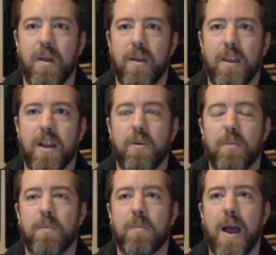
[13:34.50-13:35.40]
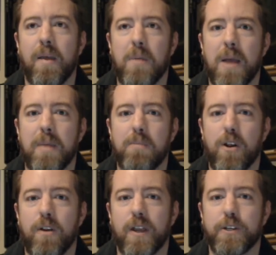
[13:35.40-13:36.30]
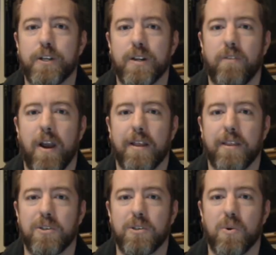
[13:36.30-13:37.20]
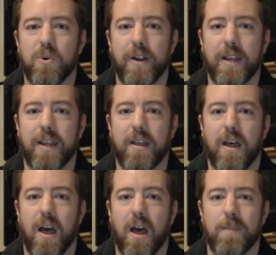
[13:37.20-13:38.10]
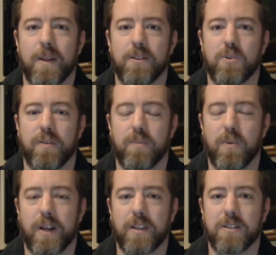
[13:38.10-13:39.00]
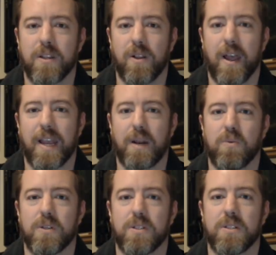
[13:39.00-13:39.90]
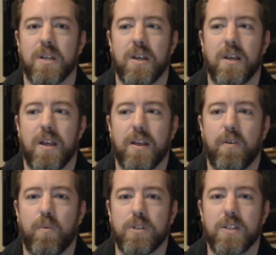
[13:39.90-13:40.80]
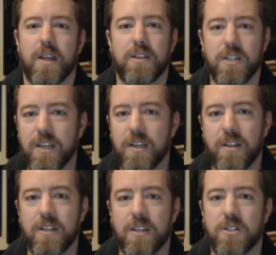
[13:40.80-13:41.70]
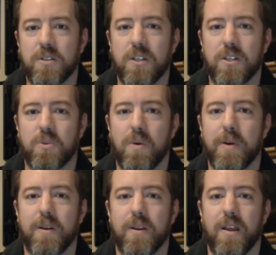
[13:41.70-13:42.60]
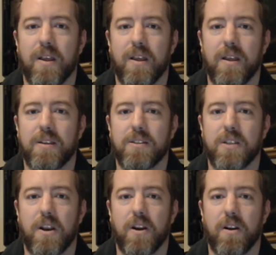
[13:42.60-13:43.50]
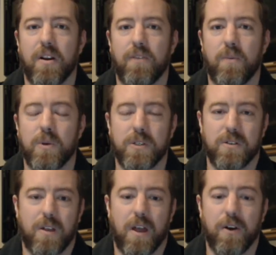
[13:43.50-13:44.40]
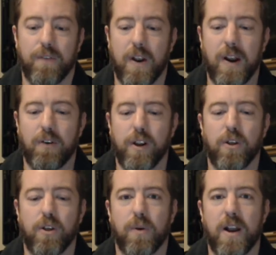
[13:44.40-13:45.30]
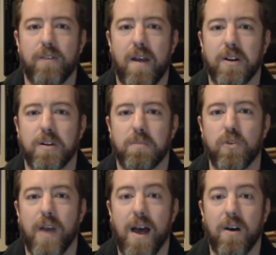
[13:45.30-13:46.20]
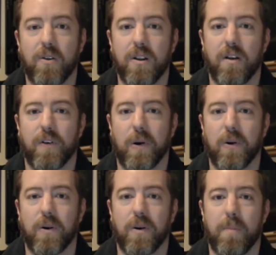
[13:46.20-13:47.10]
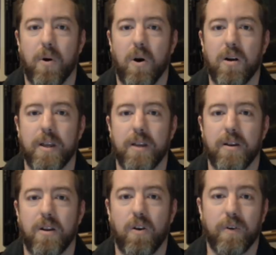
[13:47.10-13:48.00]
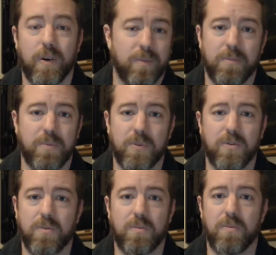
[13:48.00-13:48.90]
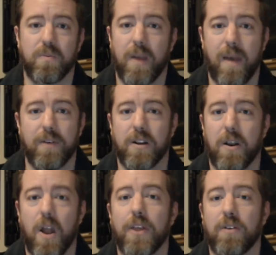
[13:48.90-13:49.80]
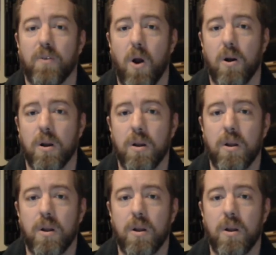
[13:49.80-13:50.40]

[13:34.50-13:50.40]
You know, my main motivation in writing this story and sort of bringing this to light was that this woman was under a very real threat of having to move out of her apartment over having done nothing wrong.